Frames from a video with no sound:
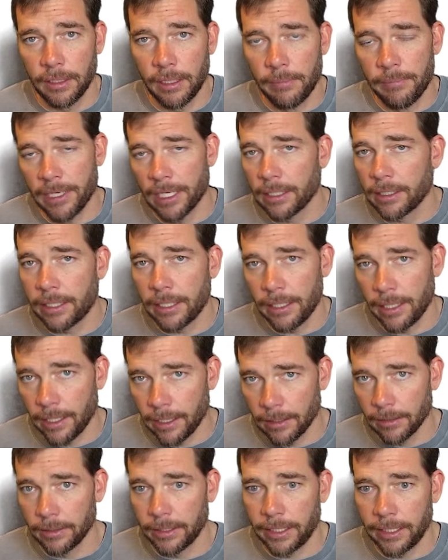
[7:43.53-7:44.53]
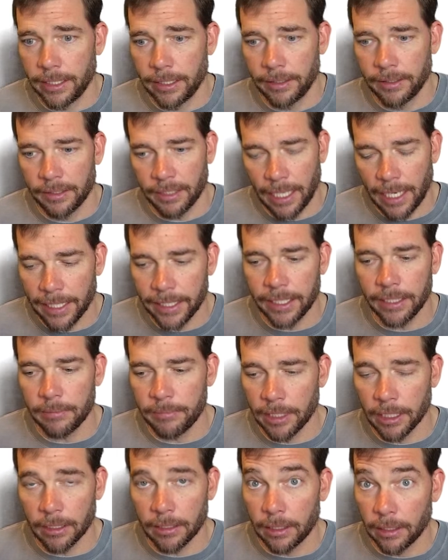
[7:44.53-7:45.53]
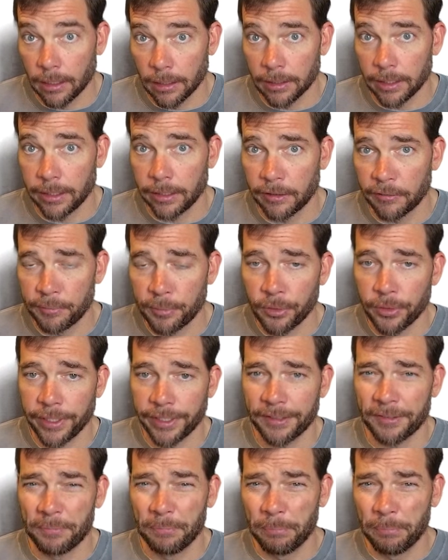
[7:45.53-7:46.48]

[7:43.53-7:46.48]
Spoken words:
American Airlines, I get American Airlines points,